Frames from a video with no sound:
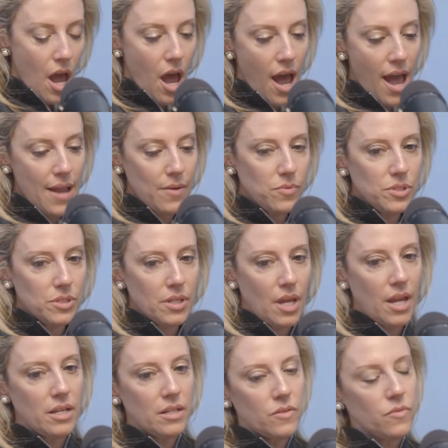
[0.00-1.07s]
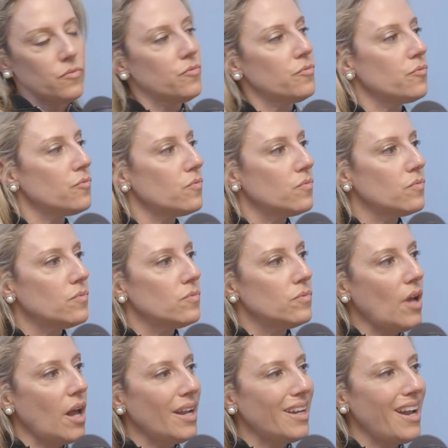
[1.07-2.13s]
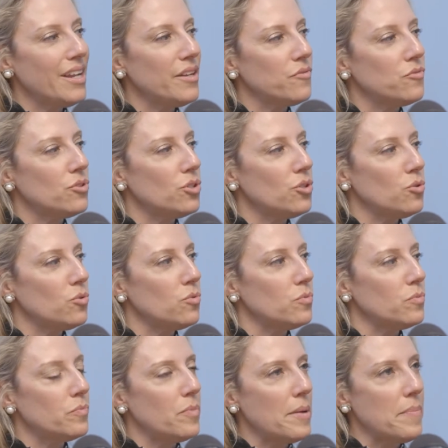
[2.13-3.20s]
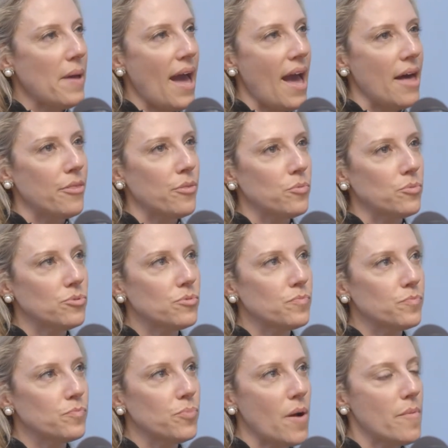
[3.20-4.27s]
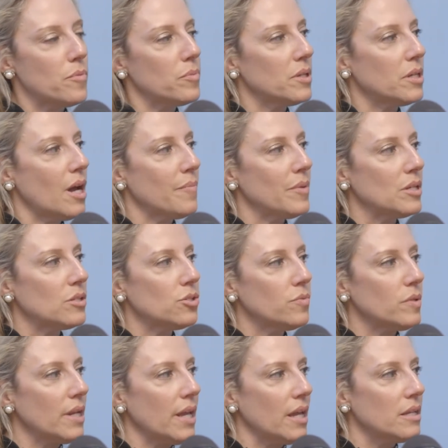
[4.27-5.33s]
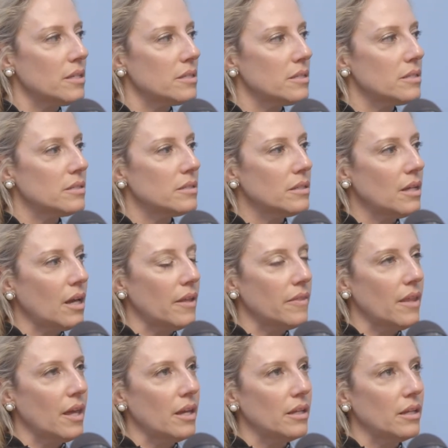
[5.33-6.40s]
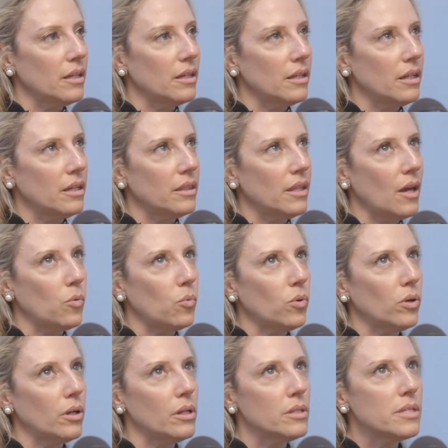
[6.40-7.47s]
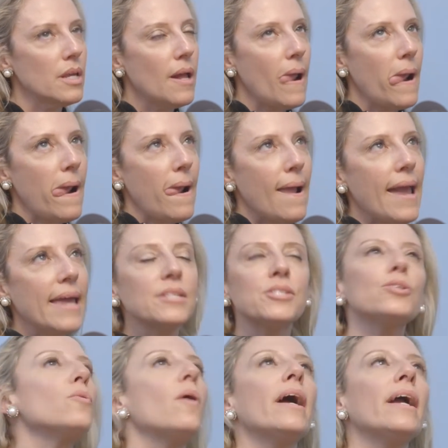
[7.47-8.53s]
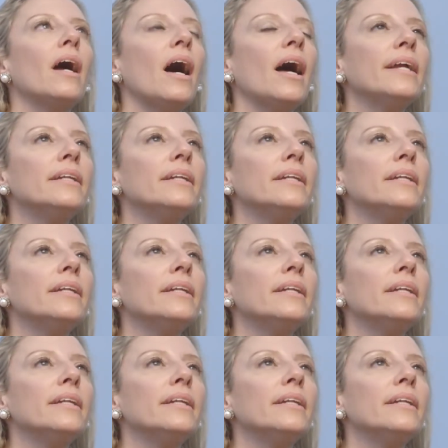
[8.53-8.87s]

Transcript: I kind of knew my path was probably coming to an end in that world. And so I